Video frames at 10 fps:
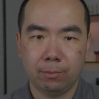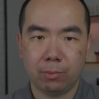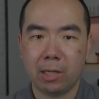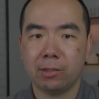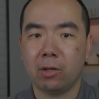
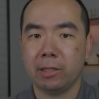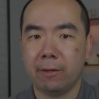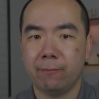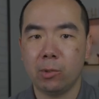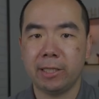Price starting
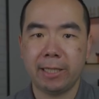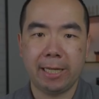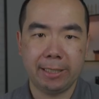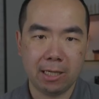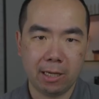at
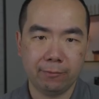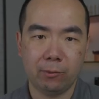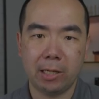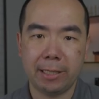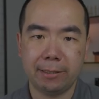$1,489
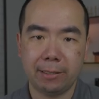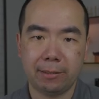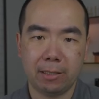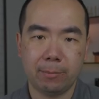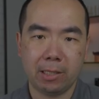for
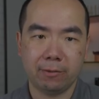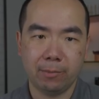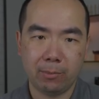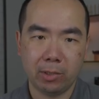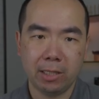96 GB of
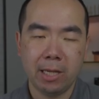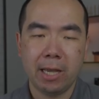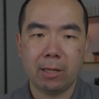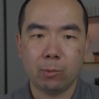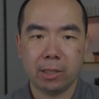memory
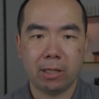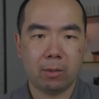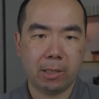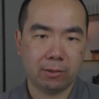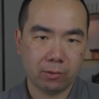and 1
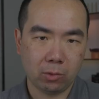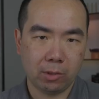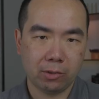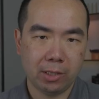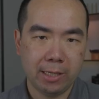TB of
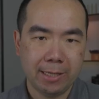storage,